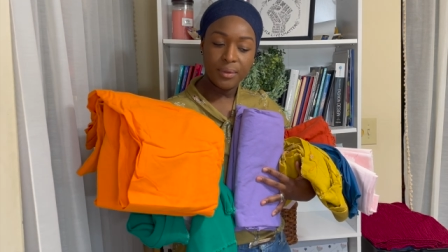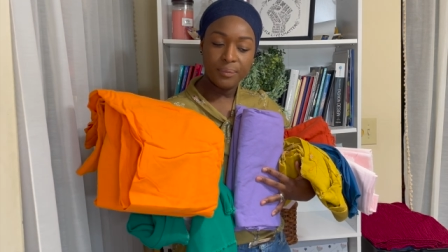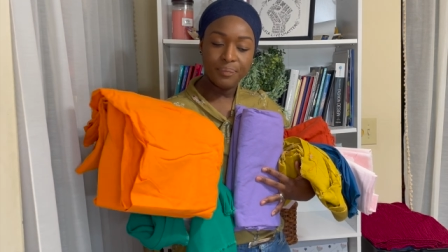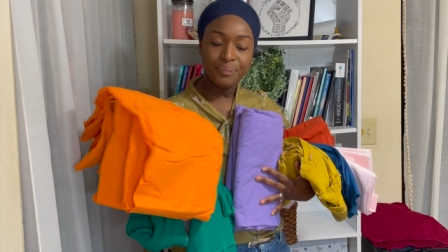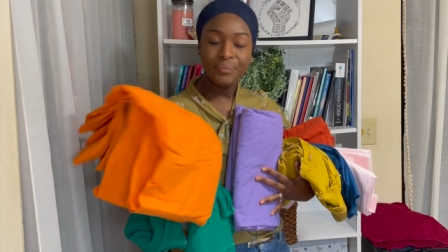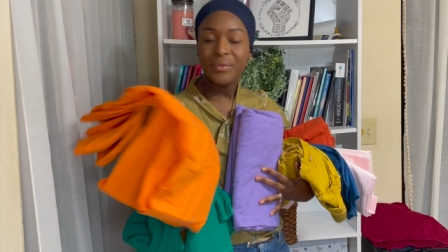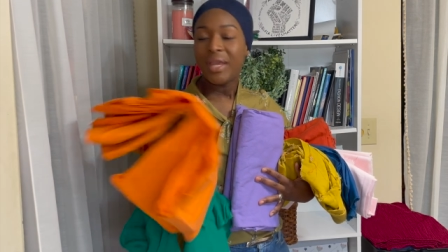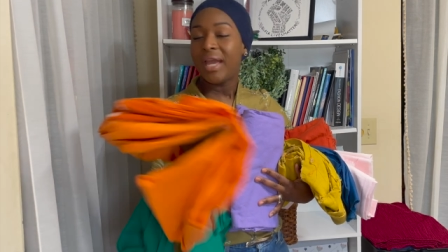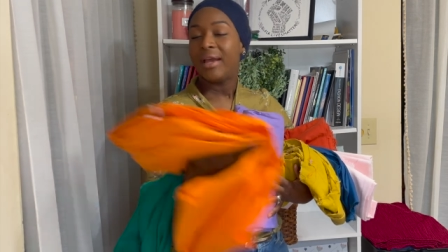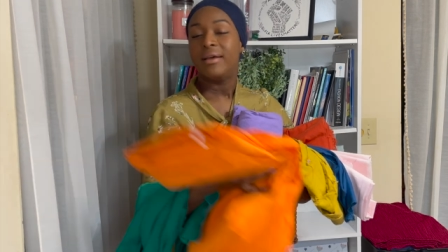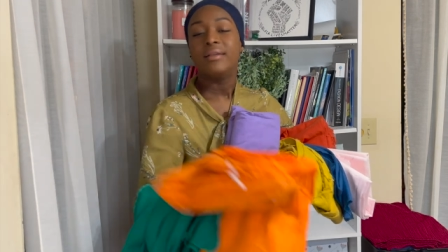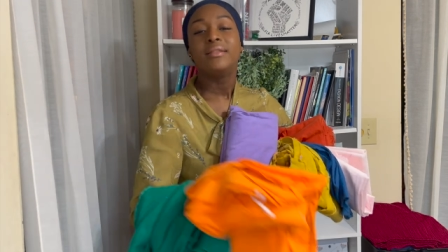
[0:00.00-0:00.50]

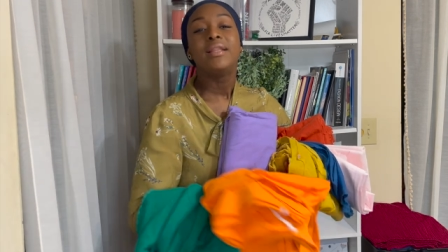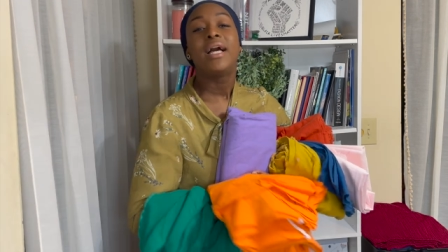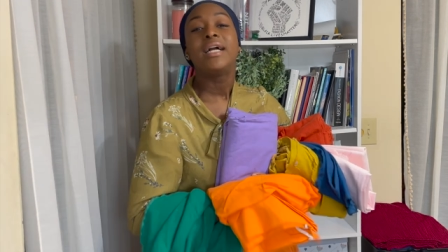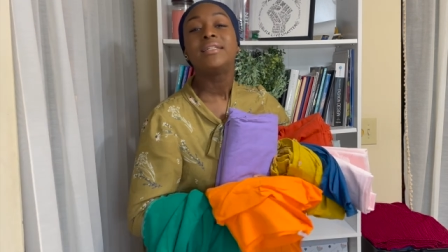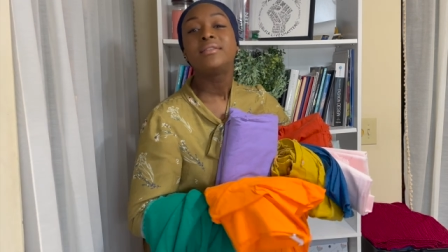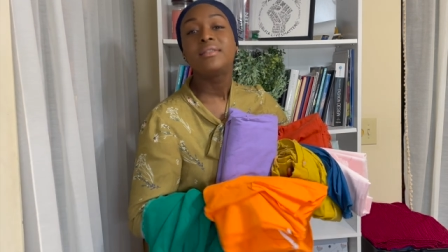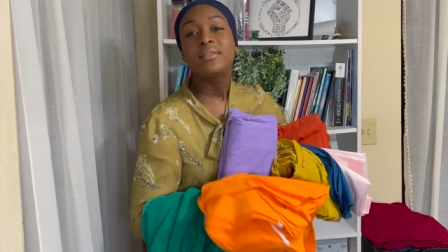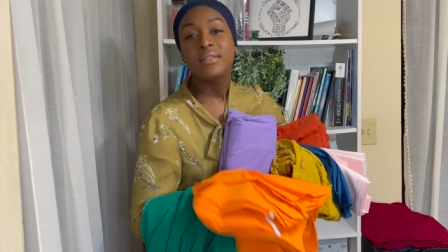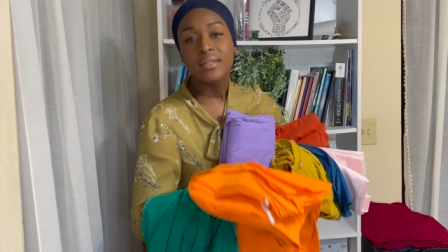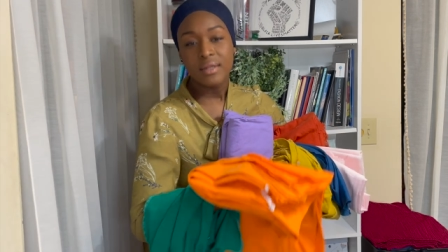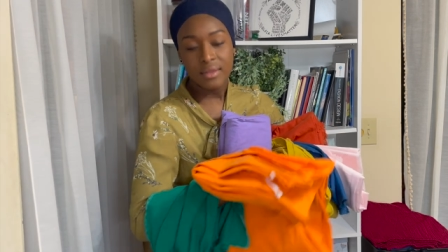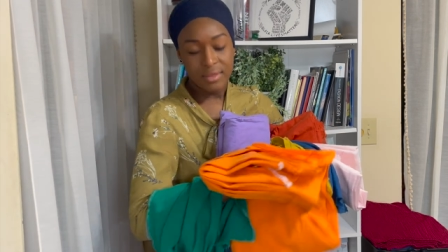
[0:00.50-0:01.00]
yeah,
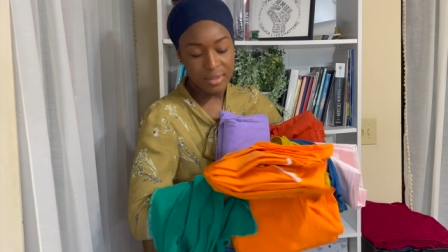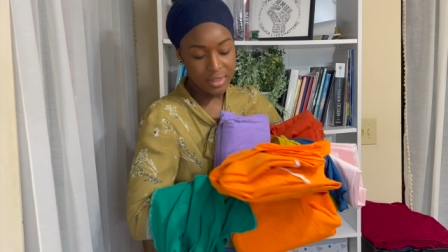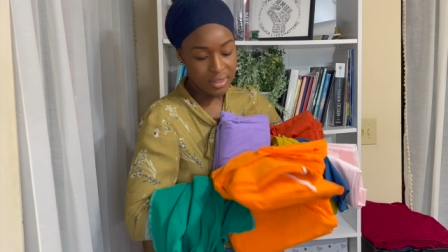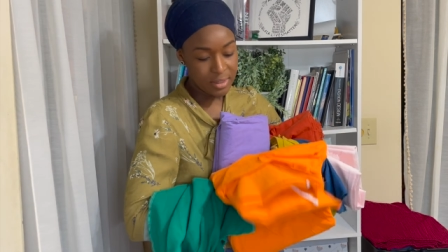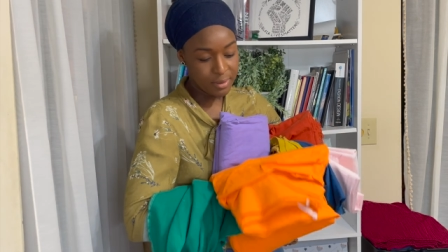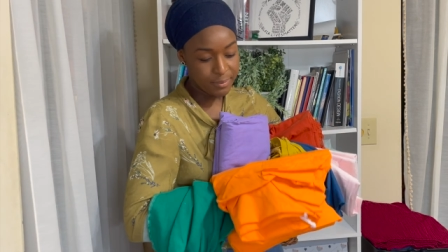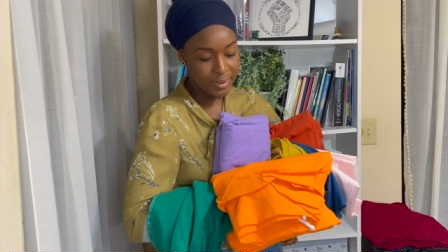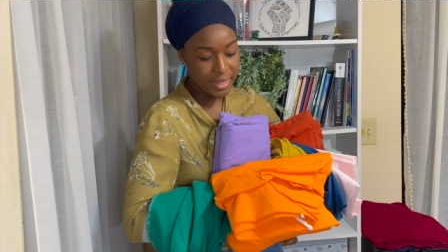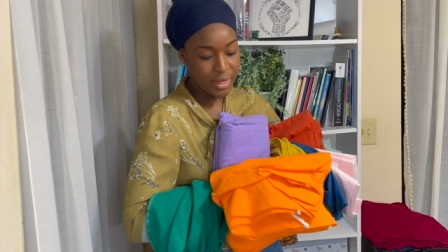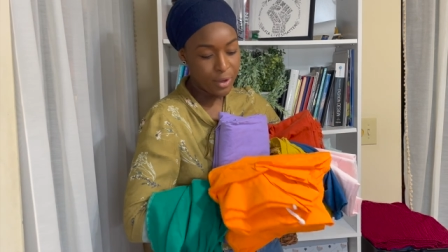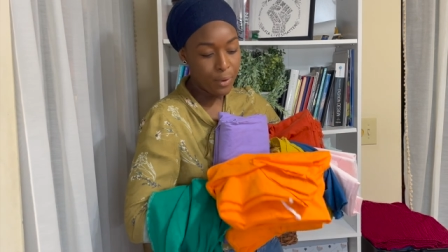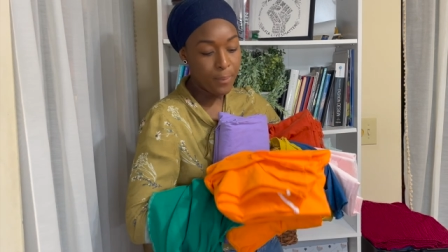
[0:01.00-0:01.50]
lots to think
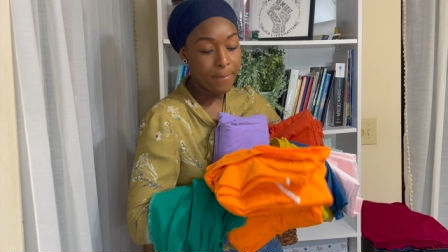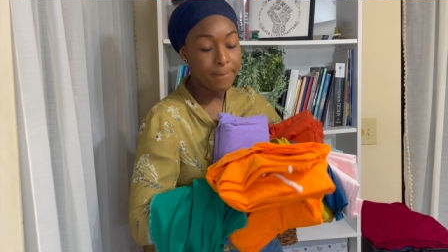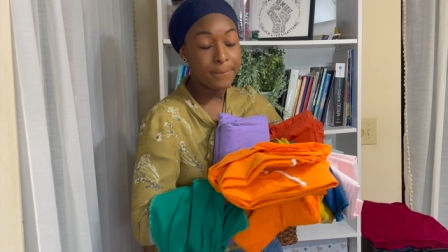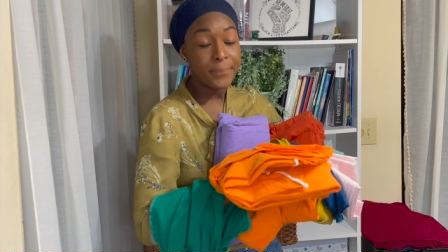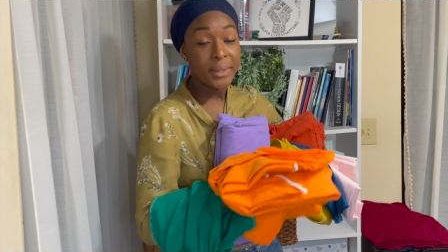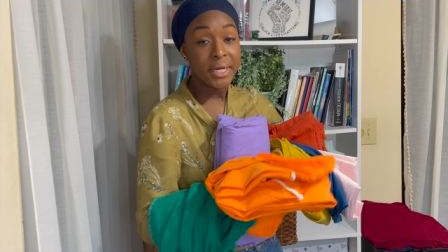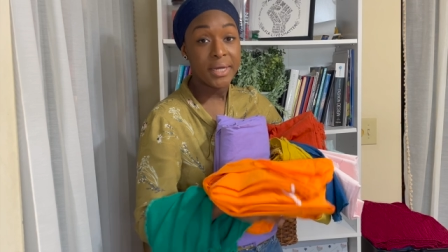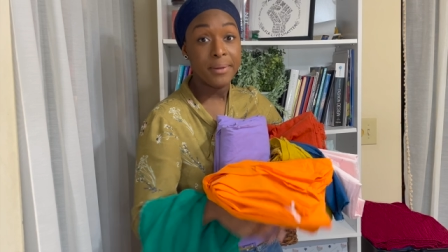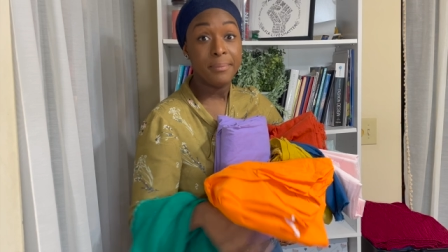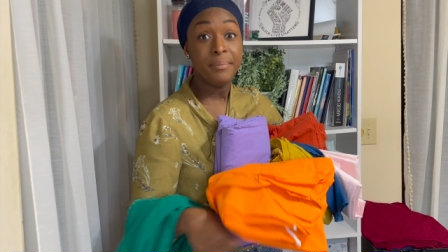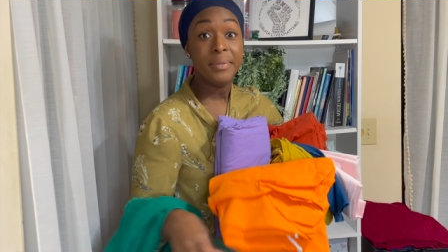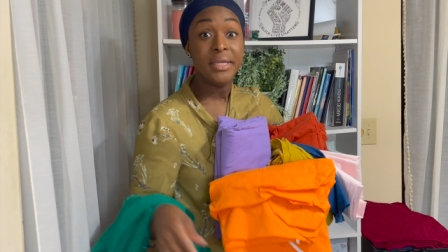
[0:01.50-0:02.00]
about,
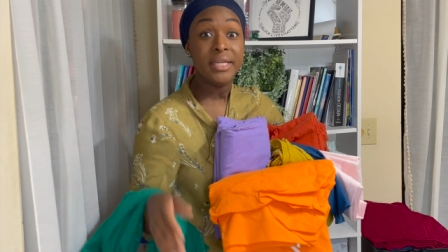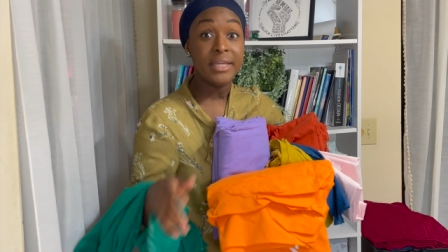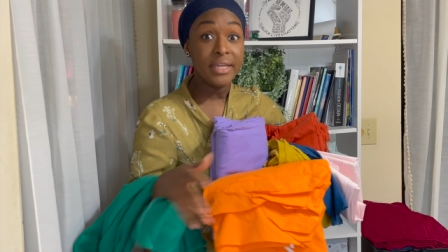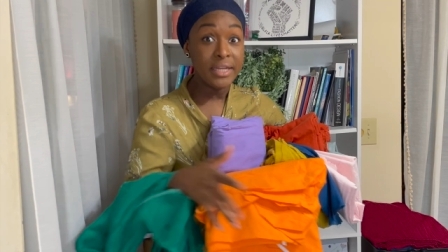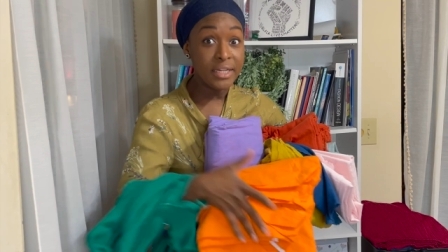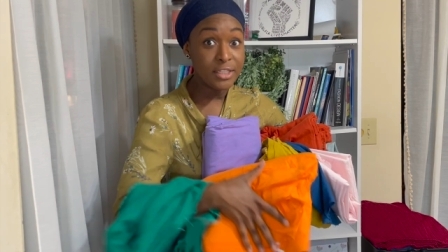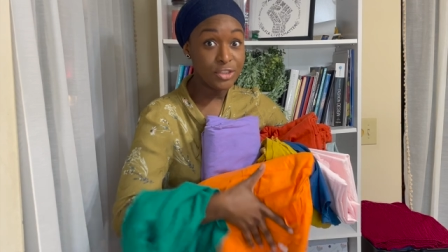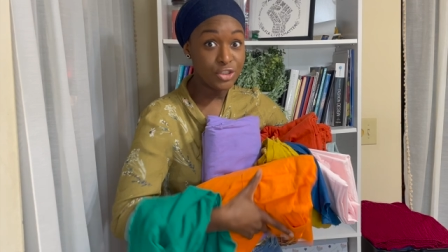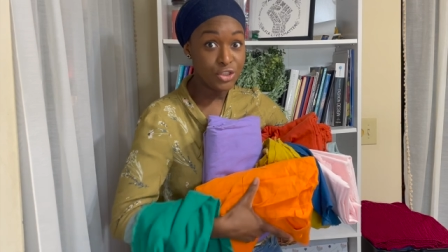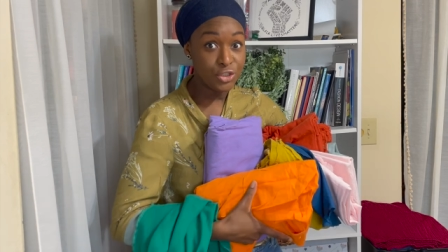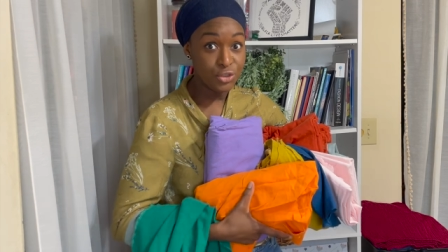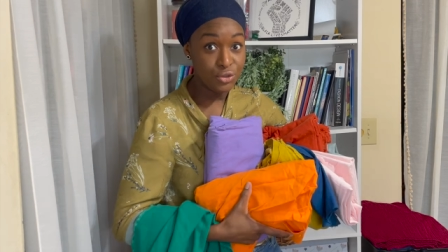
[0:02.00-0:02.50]
but
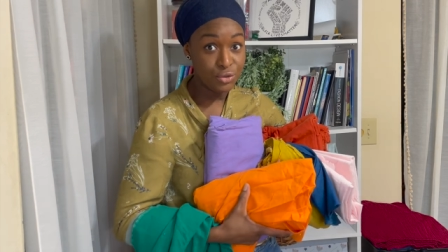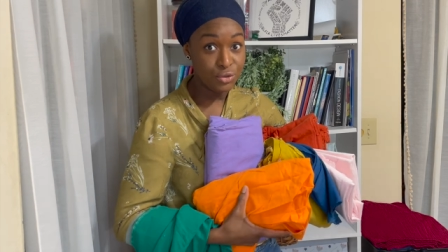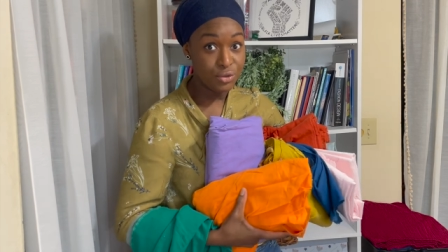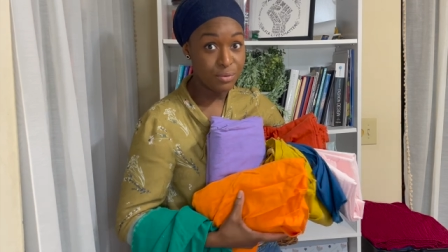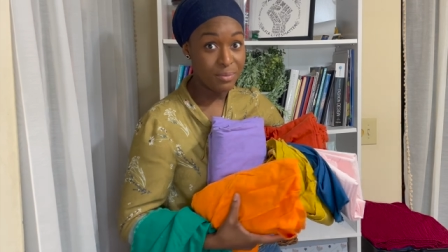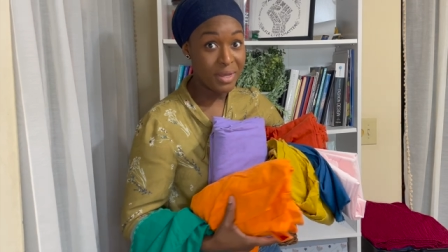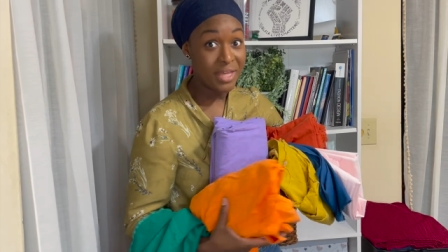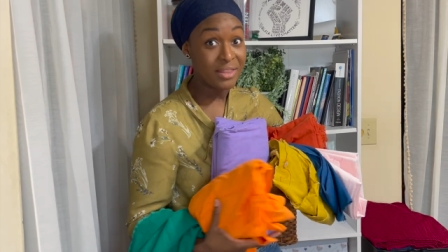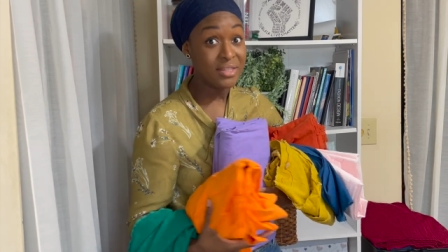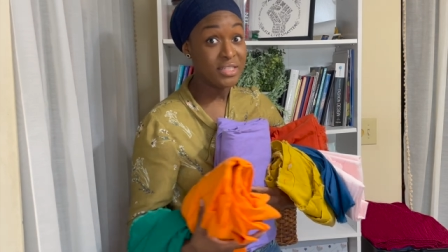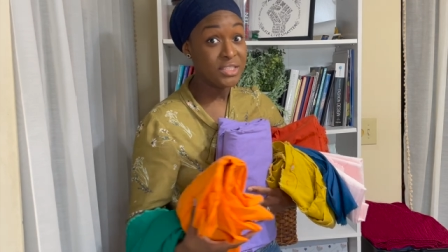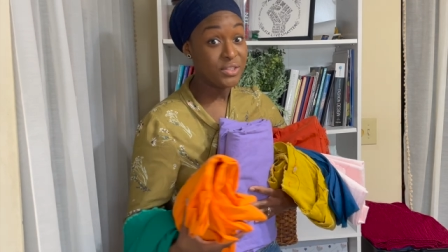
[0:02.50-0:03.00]
beginning to do the
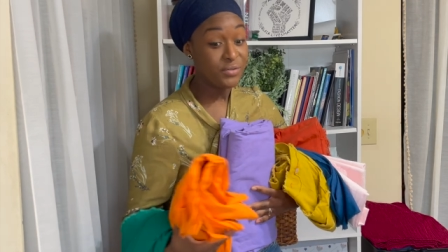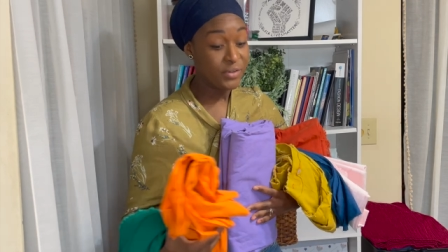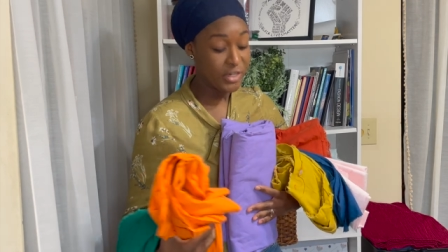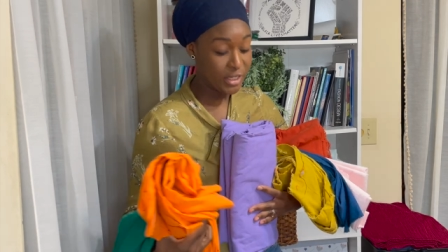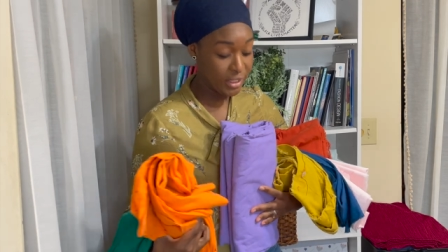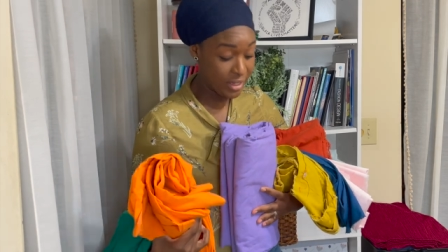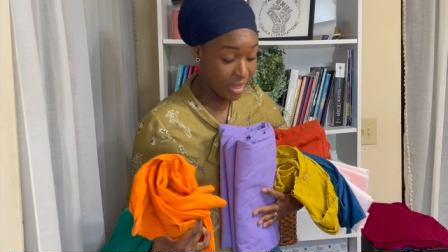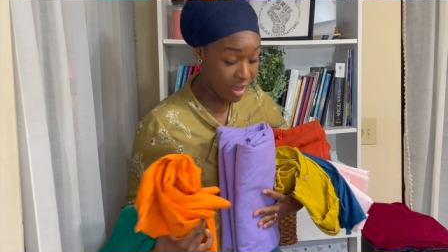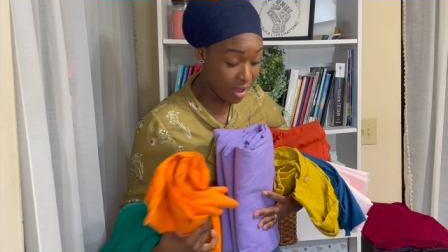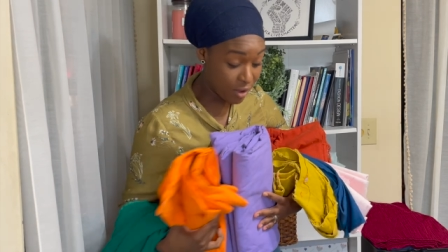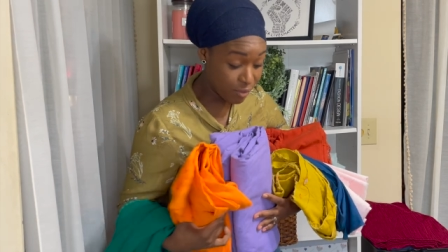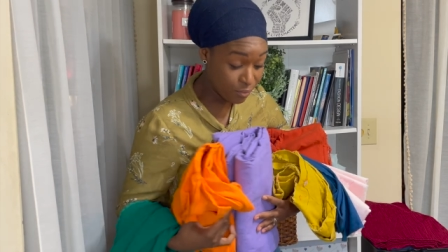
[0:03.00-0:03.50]
math is very
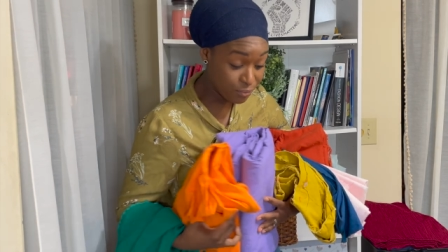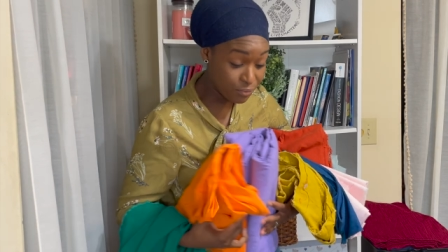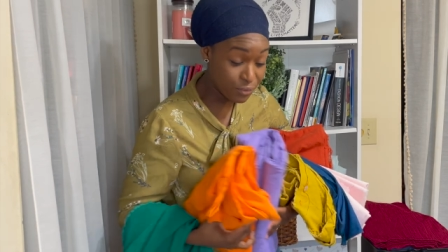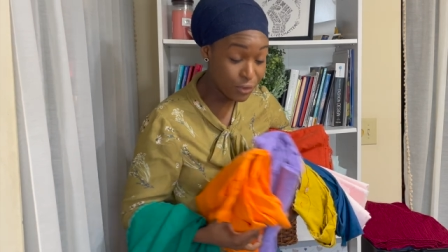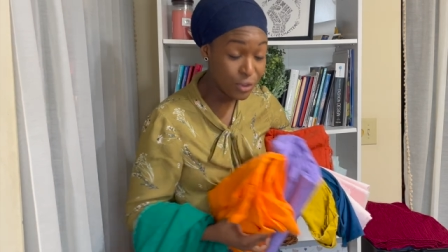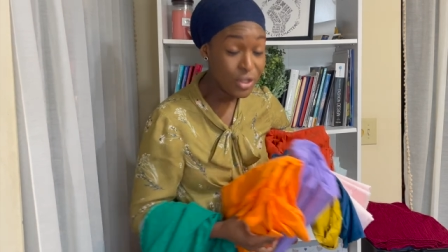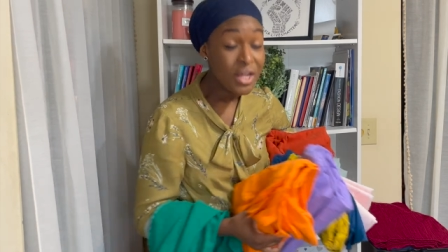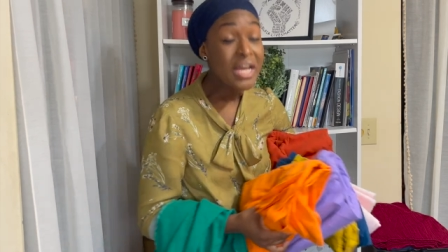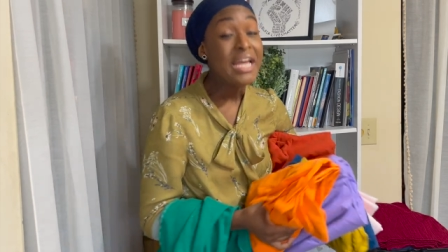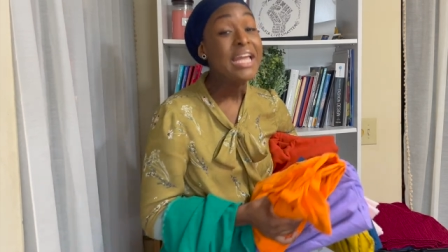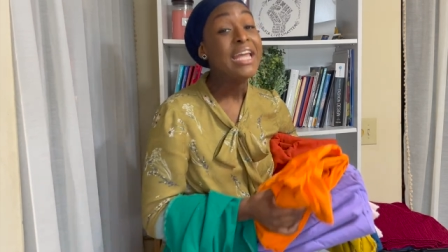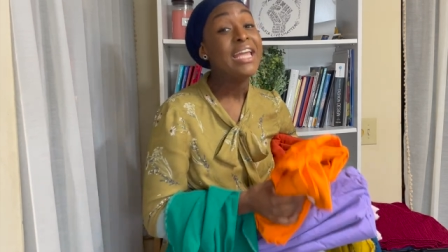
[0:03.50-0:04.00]

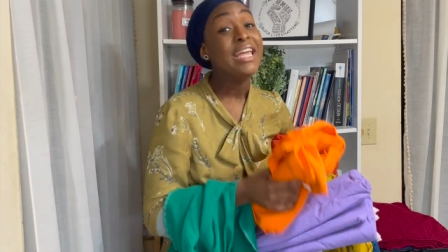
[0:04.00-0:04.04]
helpful.